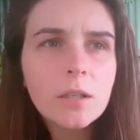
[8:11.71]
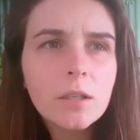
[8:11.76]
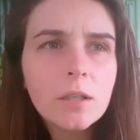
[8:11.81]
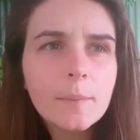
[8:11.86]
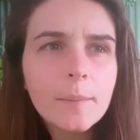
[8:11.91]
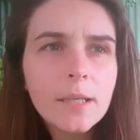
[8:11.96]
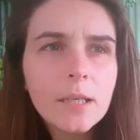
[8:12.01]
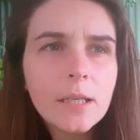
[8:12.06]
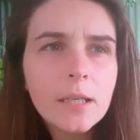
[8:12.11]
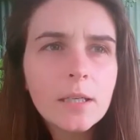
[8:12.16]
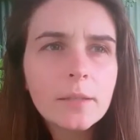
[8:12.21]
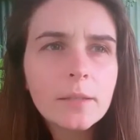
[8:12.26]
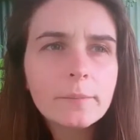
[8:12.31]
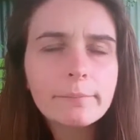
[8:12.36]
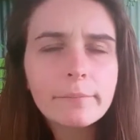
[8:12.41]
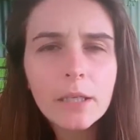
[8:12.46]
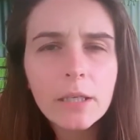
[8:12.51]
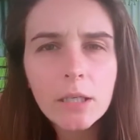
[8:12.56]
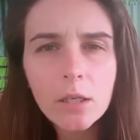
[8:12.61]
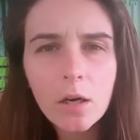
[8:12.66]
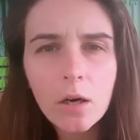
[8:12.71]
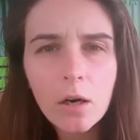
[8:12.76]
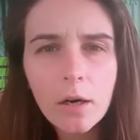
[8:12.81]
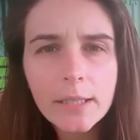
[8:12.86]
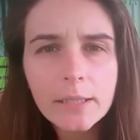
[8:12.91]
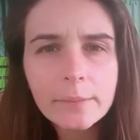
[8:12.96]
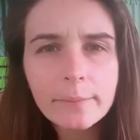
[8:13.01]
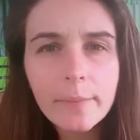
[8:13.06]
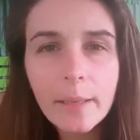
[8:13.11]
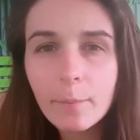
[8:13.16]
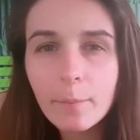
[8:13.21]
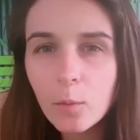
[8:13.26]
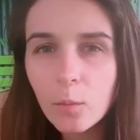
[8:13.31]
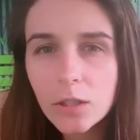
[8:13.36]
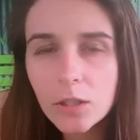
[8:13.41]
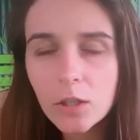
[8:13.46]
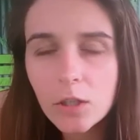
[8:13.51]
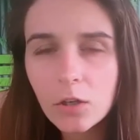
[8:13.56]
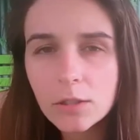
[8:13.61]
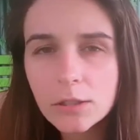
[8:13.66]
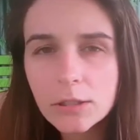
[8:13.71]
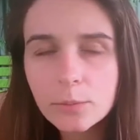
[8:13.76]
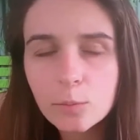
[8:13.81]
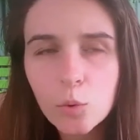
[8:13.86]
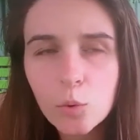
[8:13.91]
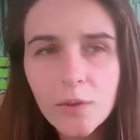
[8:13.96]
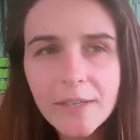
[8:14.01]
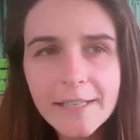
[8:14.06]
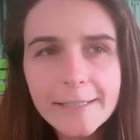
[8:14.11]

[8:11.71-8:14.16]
About midnight, maybe 1 o'clock in the morning,